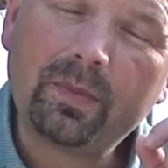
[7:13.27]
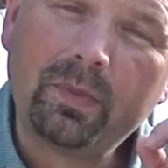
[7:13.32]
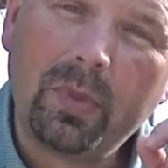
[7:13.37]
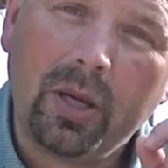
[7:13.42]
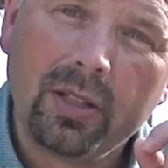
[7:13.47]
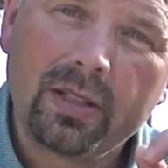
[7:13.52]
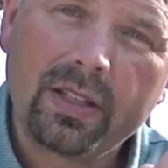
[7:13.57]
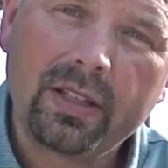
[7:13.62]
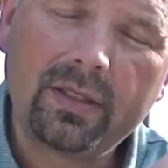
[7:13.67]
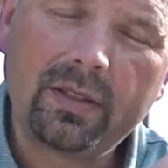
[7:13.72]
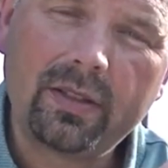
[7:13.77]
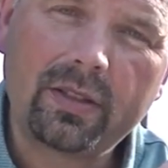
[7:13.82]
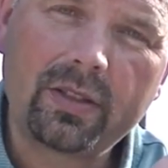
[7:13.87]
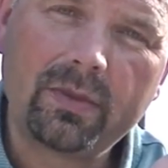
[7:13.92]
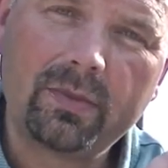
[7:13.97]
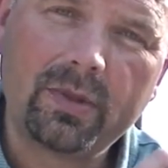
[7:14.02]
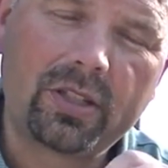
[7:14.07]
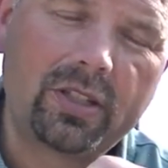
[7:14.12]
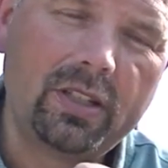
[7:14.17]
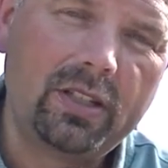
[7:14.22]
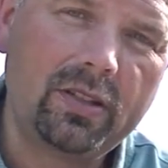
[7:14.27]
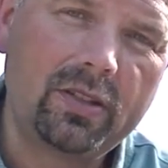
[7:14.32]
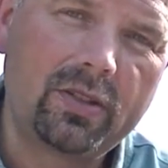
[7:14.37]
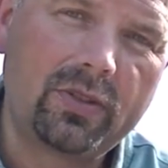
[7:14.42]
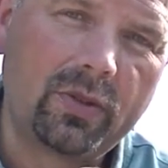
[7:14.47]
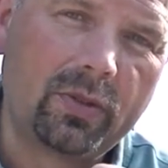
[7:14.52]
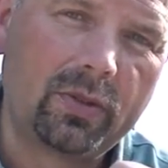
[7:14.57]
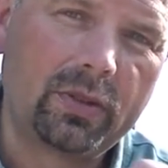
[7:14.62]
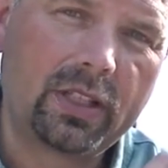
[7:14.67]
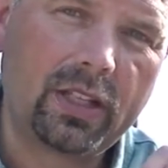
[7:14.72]
Pulse induction machines
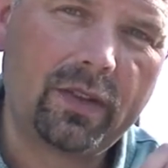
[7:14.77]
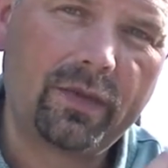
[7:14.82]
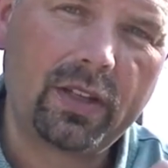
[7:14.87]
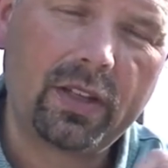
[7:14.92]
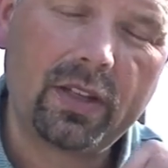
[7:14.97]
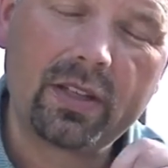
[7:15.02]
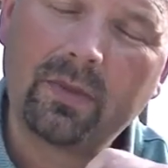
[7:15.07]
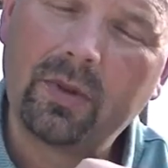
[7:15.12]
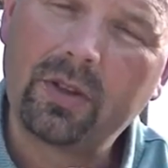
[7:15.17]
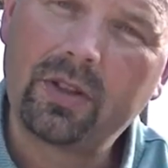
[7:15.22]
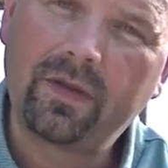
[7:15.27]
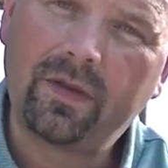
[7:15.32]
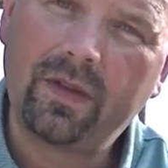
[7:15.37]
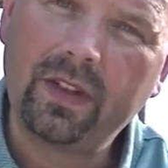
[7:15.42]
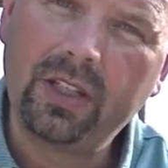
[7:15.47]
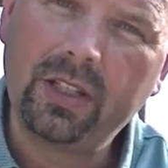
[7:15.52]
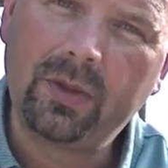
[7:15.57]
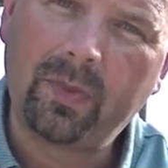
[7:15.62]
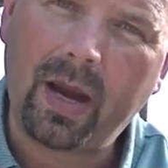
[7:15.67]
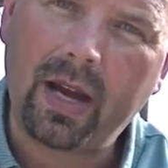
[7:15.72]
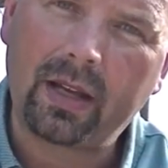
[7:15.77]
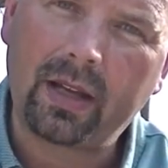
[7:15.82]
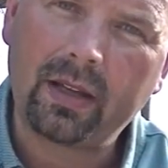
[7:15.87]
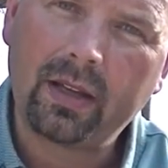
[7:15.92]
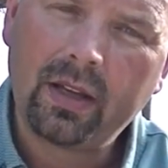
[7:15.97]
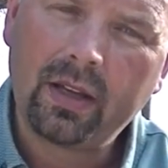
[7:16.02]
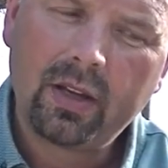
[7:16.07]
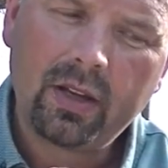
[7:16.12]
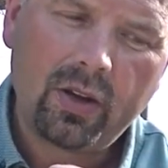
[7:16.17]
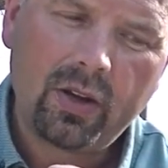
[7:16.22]
don't give you as much feedback,
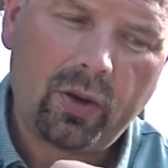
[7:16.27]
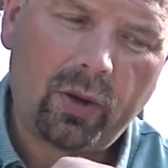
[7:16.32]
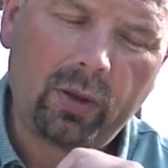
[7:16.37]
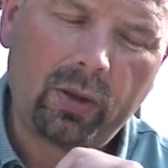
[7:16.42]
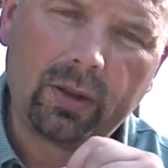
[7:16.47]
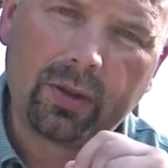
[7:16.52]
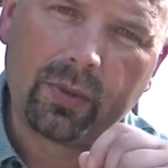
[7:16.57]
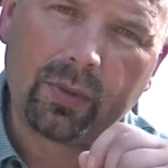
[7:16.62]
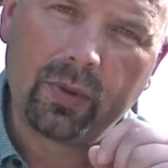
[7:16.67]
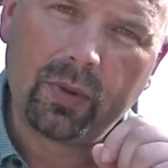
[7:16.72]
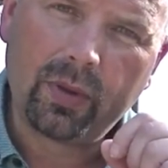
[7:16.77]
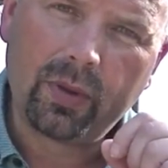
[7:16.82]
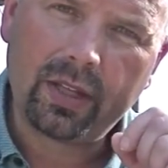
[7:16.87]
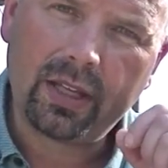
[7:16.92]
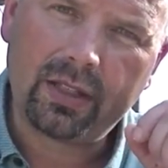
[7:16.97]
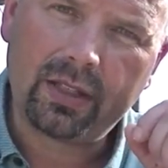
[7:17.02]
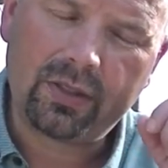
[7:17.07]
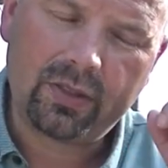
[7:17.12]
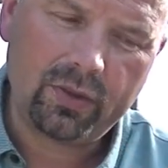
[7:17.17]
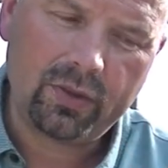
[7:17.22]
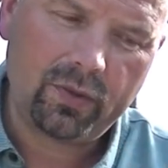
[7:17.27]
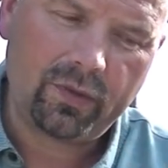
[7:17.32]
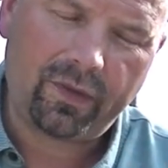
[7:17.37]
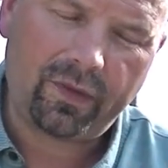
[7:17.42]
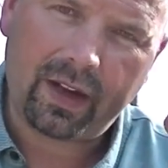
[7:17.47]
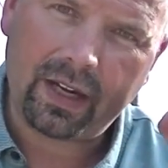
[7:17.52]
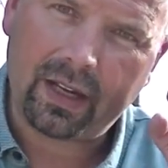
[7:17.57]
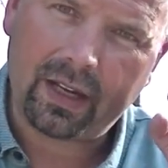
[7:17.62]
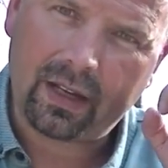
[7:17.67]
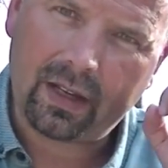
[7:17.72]
although they do
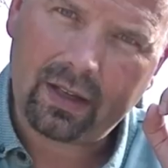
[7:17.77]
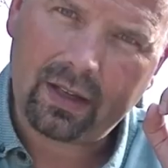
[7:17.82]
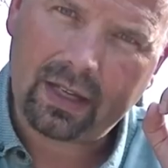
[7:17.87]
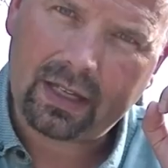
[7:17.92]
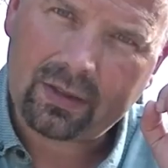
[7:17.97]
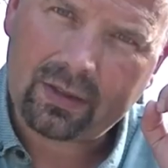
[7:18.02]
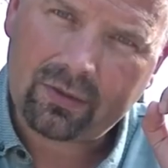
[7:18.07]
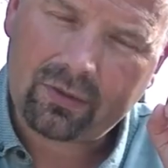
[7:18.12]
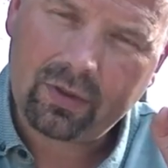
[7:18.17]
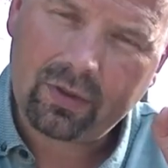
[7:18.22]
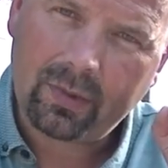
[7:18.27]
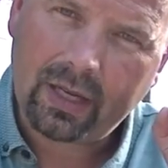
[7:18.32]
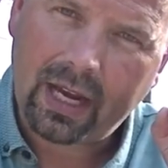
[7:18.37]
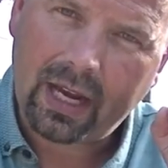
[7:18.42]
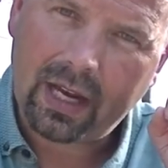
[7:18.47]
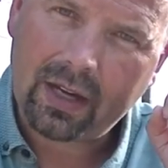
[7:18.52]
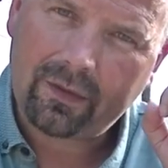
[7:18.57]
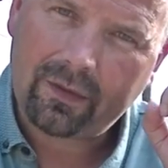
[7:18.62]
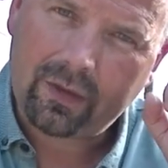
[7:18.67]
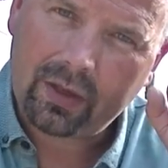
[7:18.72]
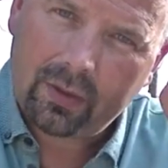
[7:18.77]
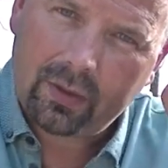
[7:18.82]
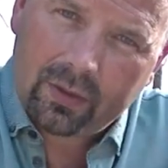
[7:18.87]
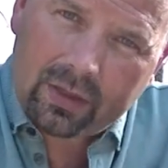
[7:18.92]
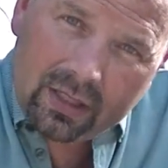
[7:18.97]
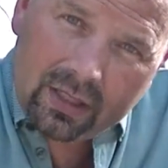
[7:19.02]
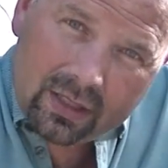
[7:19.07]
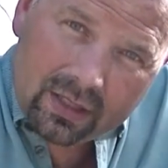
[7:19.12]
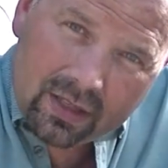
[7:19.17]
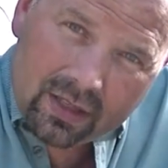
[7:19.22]
fire extremely high
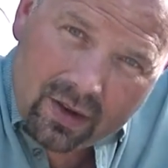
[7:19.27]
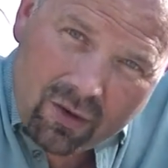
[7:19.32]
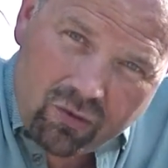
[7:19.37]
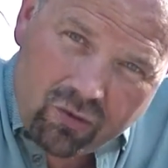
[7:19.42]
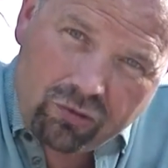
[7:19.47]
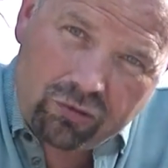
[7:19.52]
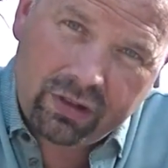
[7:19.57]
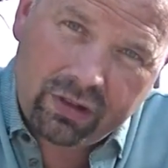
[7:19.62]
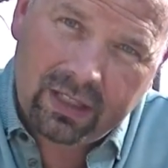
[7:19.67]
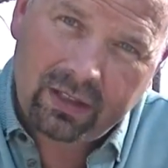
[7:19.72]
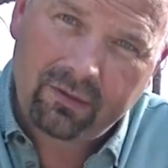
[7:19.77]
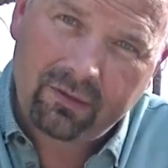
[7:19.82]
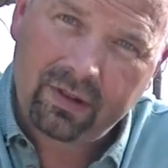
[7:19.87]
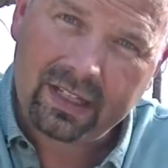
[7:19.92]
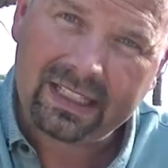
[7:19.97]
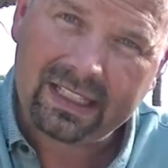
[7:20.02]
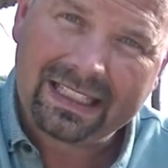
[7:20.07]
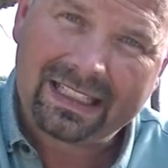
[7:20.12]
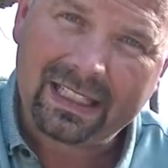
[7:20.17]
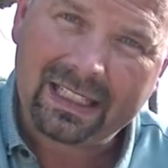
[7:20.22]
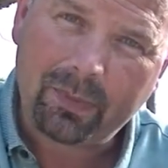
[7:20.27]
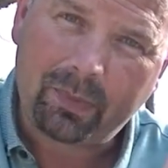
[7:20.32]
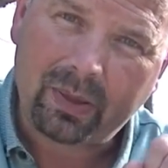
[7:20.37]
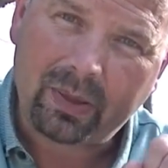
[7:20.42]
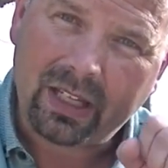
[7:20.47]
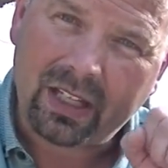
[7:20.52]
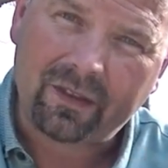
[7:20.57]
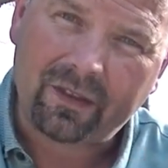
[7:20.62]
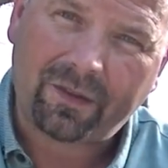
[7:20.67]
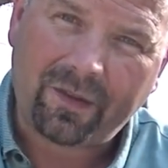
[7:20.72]
frequencies, really, really deep
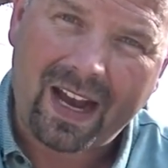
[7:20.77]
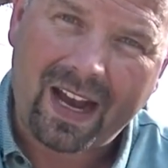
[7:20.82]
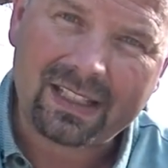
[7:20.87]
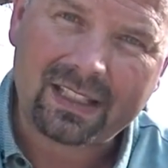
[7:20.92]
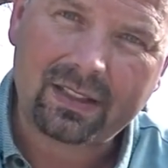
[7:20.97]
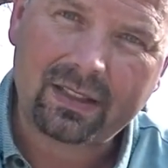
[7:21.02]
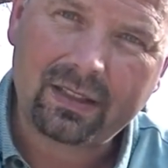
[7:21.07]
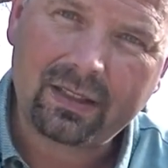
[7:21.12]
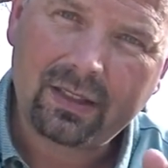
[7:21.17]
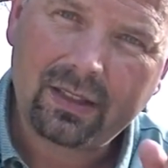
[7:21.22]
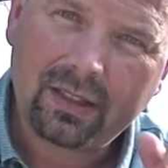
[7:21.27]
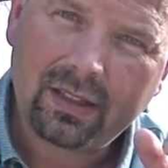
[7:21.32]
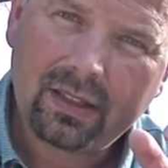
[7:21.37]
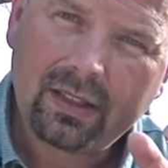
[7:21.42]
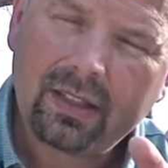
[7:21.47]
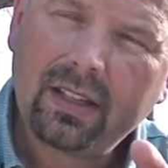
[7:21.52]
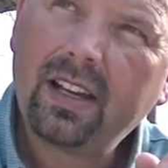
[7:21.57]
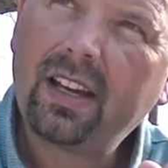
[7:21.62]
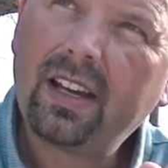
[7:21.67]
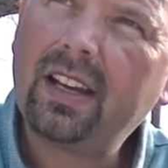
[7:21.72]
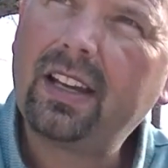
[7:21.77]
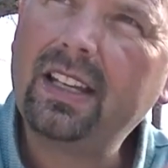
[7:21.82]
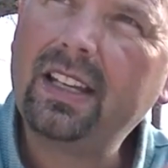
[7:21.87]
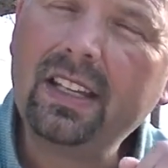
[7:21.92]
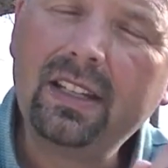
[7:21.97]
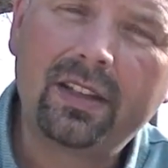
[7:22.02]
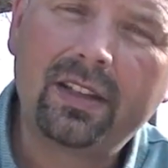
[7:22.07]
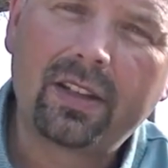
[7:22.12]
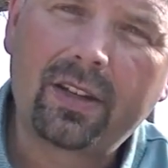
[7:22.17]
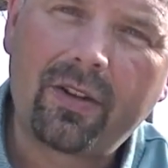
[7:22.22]
and fast
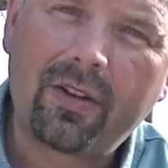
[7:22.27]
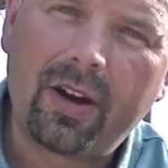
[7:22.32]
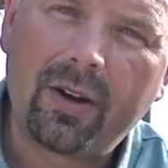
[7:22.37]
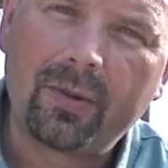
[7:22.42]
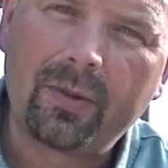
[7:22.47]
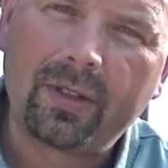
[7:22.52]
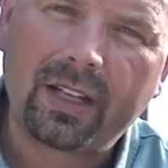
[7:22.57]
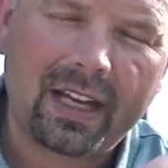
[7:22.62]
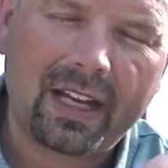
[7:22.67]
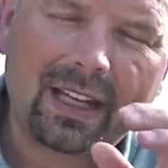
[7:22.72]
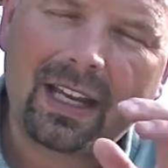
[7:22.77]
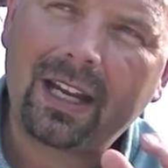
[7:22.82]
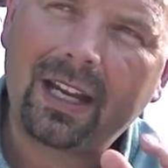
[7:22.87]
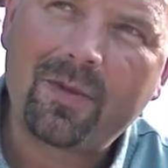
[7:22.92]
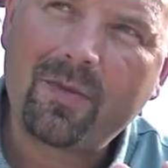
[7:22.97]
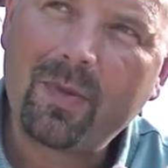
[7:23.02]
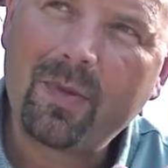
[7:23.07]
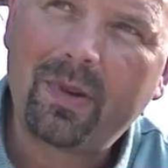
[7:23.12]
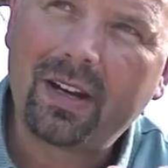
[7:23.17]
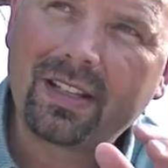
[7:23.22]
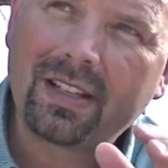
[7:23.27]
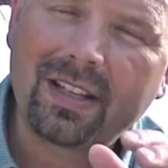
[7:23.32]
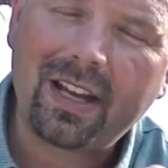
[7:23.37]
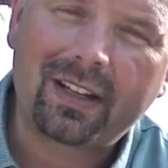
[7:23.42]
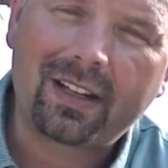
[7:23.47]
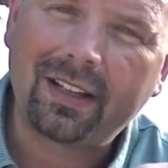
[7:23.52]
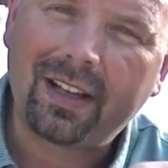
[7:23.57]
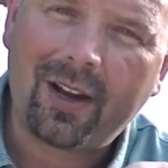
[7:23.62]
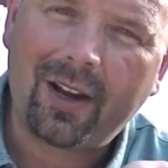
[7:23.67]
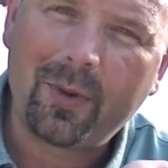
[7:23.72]
into the ground. I can't remember
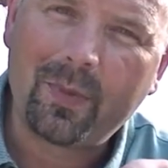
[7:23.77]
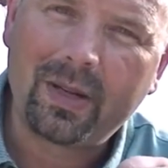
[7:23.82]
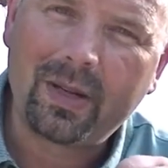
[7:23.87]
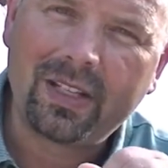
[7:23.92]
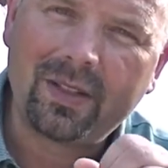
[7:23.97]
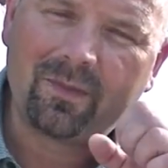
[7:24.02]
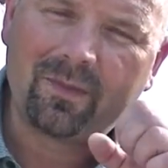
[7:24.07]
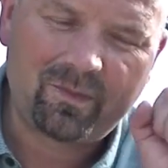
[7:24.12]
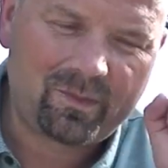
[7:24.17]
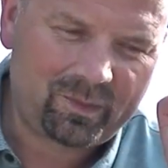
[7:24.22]
exactly how many